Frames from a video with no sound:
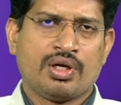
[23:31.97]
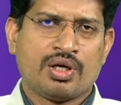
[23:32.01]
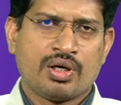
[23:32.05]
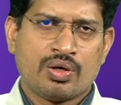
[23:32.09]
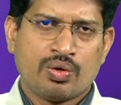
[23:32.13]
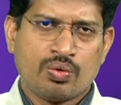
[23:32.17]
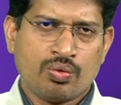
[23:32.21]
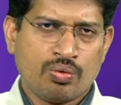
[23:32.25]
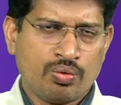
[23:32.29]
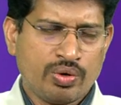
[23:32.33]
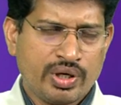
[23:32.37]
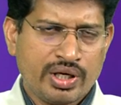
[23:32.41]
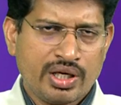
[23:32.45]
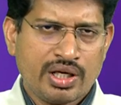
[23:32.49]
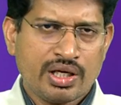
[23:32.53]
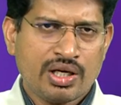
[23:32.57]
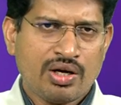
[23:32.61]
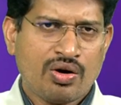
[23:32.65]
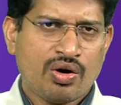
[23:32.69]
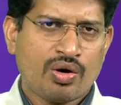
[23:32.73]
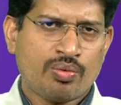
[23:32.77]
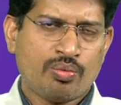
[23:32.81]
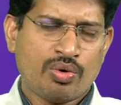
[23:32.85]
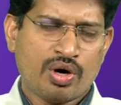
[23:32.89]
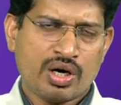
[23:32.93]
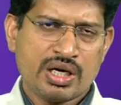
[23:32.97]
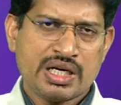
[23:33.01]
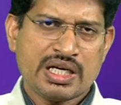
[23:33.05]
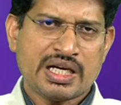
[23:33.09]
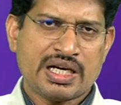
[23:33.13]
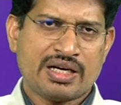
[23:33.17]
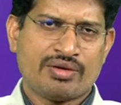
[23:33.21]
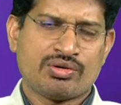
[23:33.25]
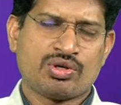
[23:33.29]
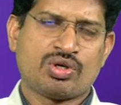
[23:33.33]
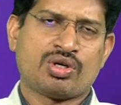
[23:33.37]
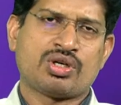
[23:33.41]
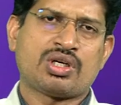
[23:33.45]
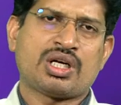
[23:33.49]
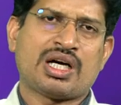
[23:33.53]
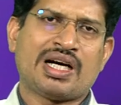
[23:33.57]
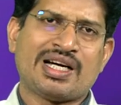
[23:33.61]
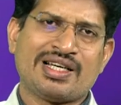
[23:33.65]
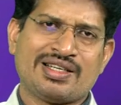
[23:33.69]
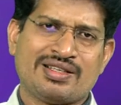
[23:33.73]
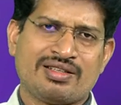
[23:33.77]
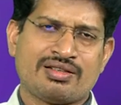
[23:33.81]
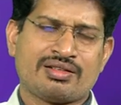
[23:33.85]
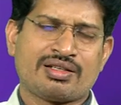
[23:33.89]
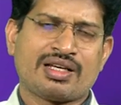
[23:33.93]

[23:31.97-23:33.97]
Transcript: we in our body have got iron,